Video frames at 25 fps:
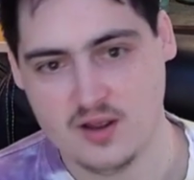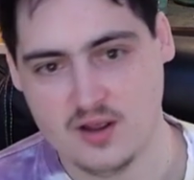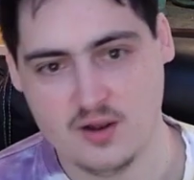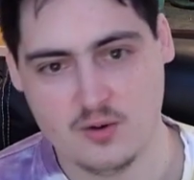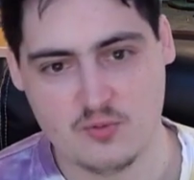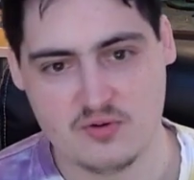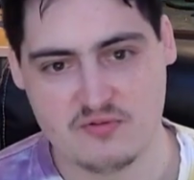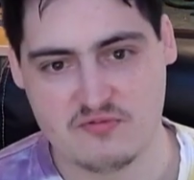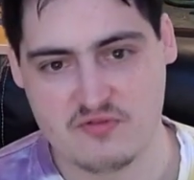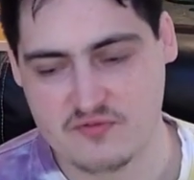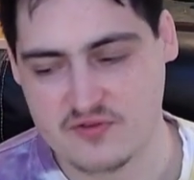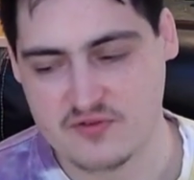
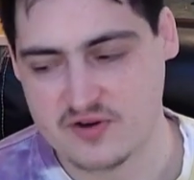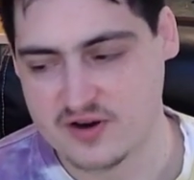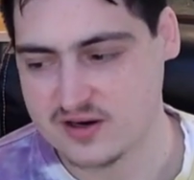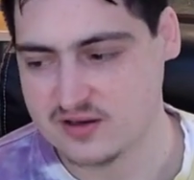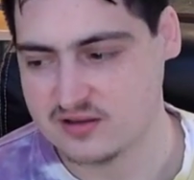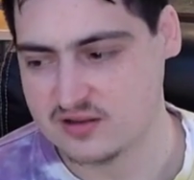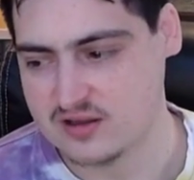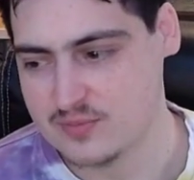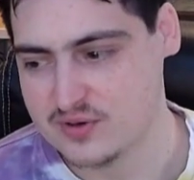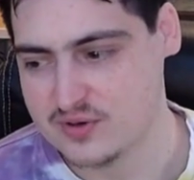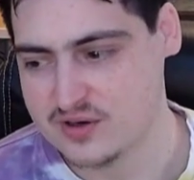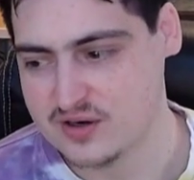We have a very
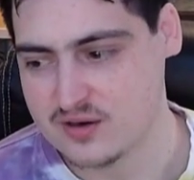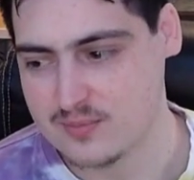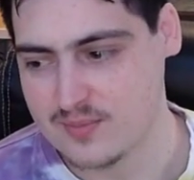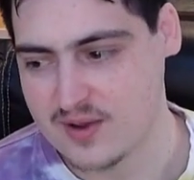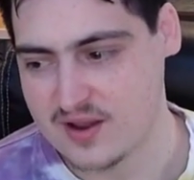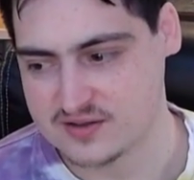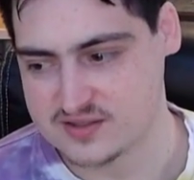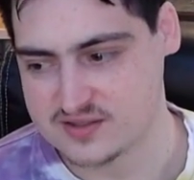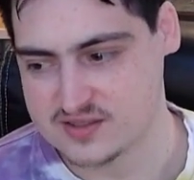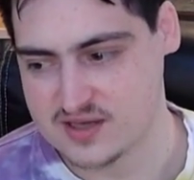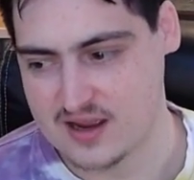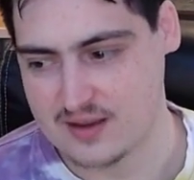limited
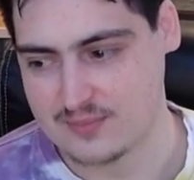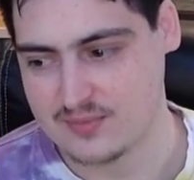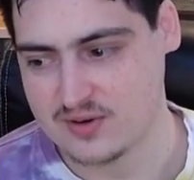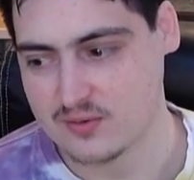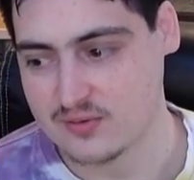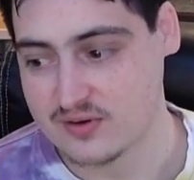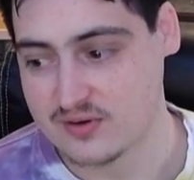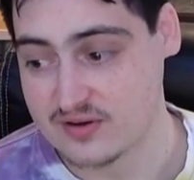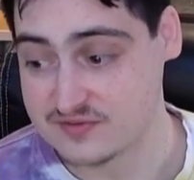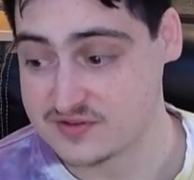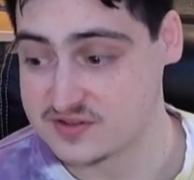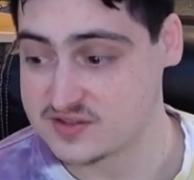amount of time
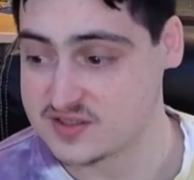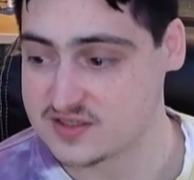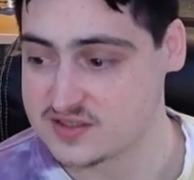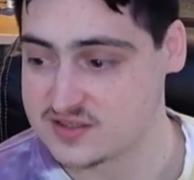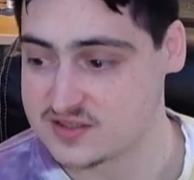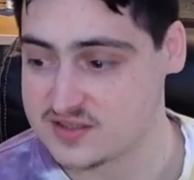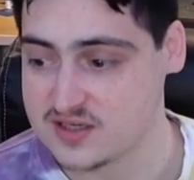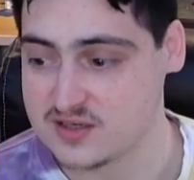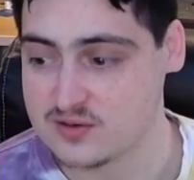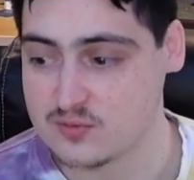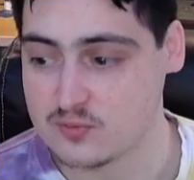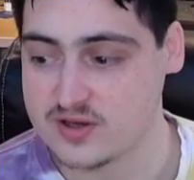here. We have
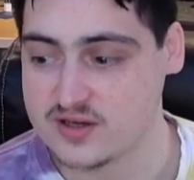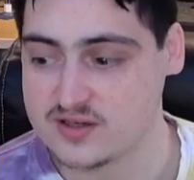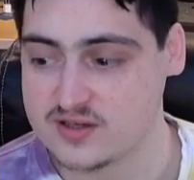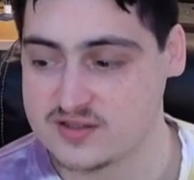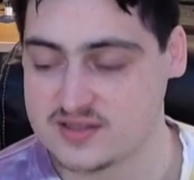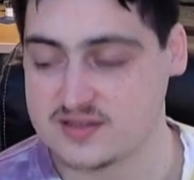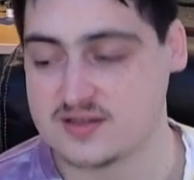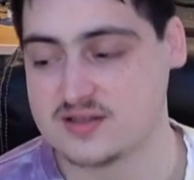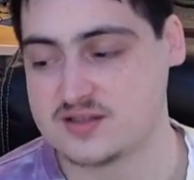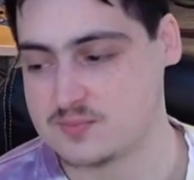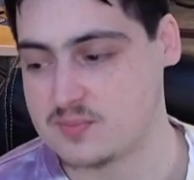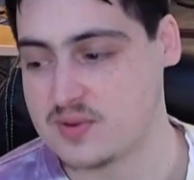16
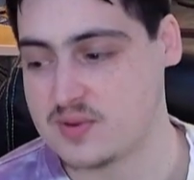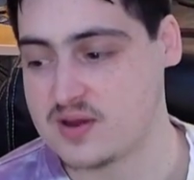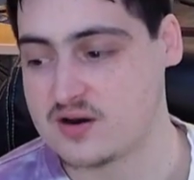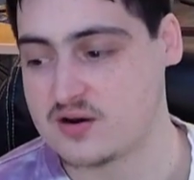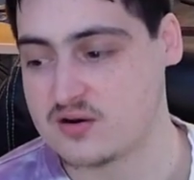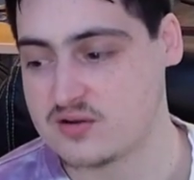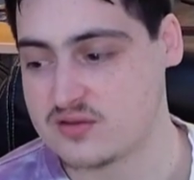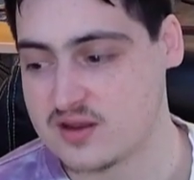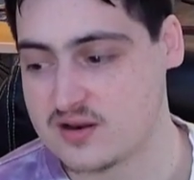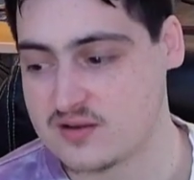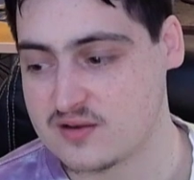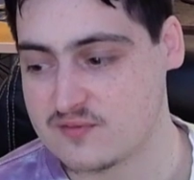weeks. It's
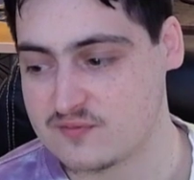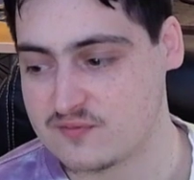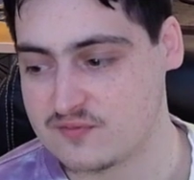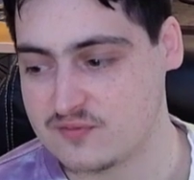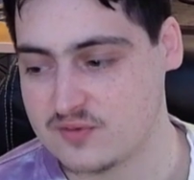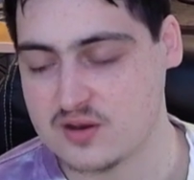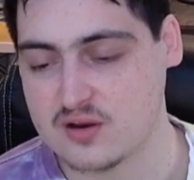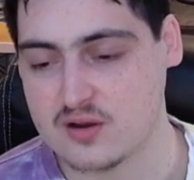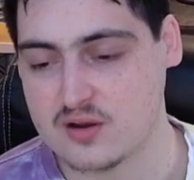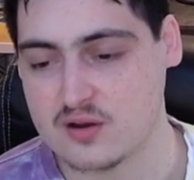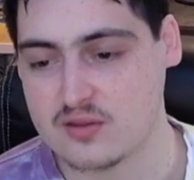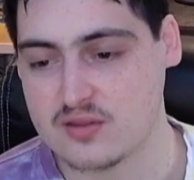better than,
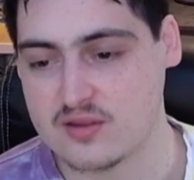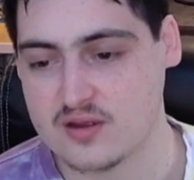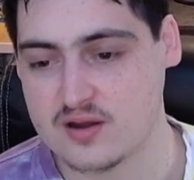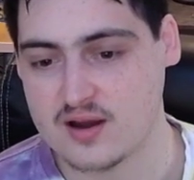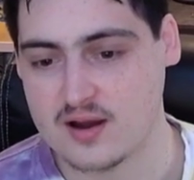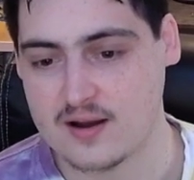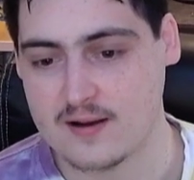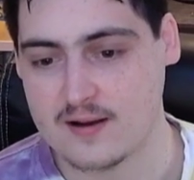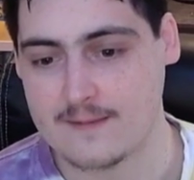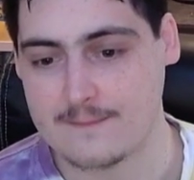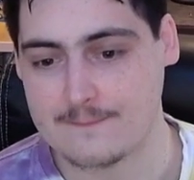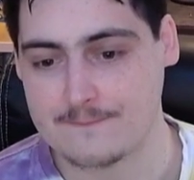you know,
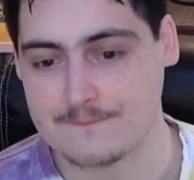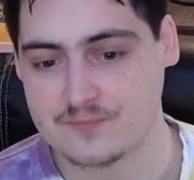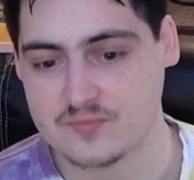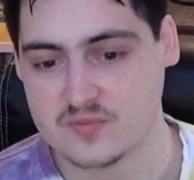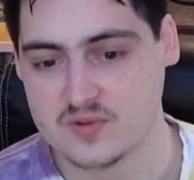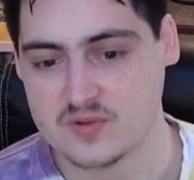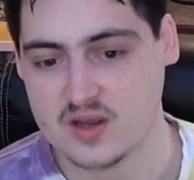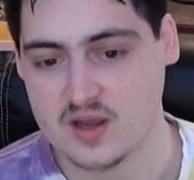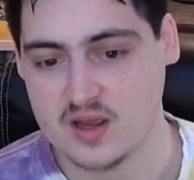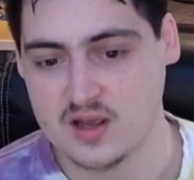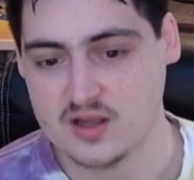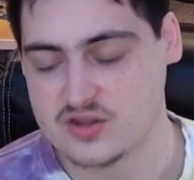
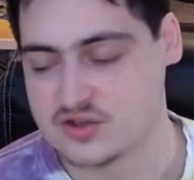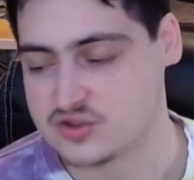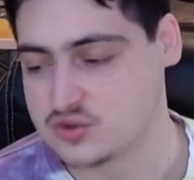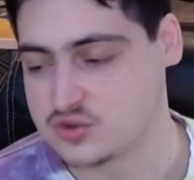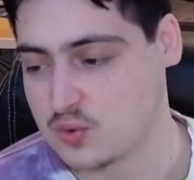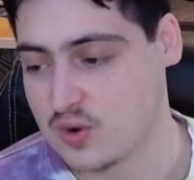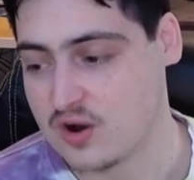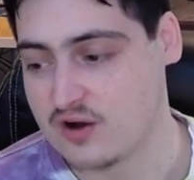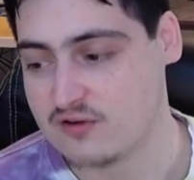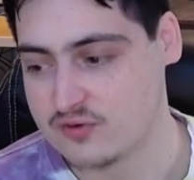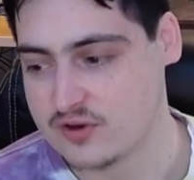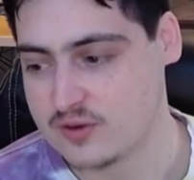the
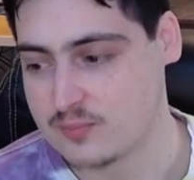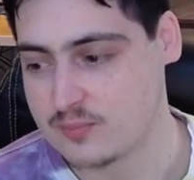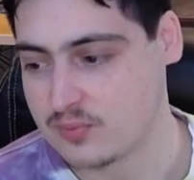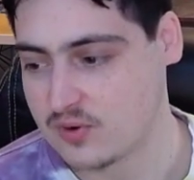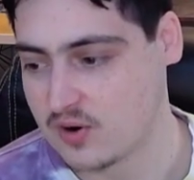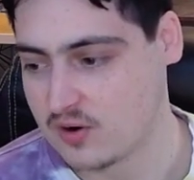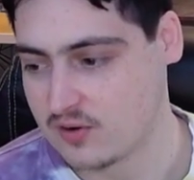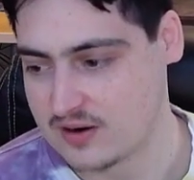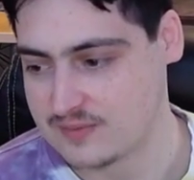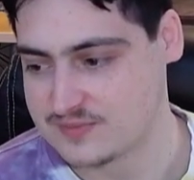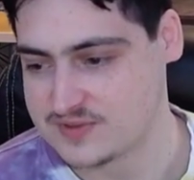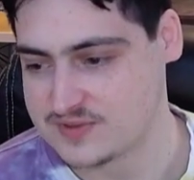12-week
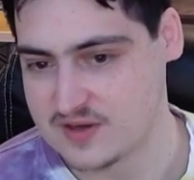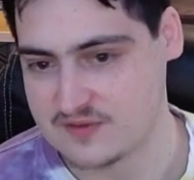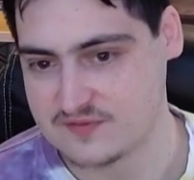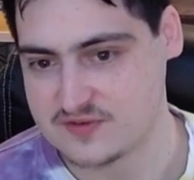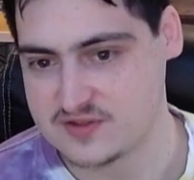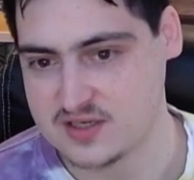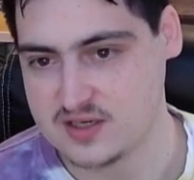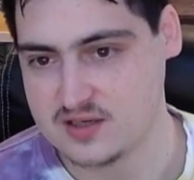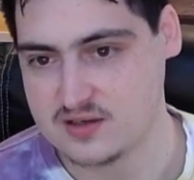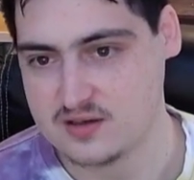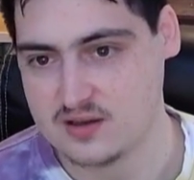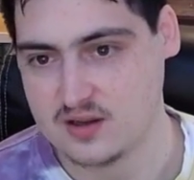programs I've
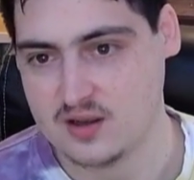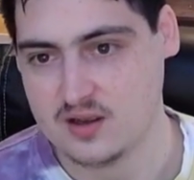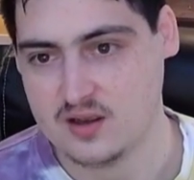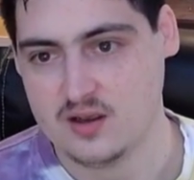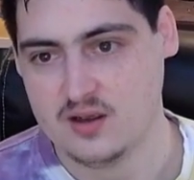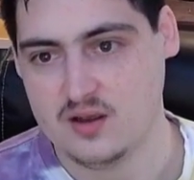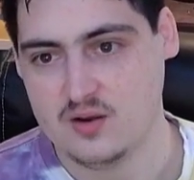seen.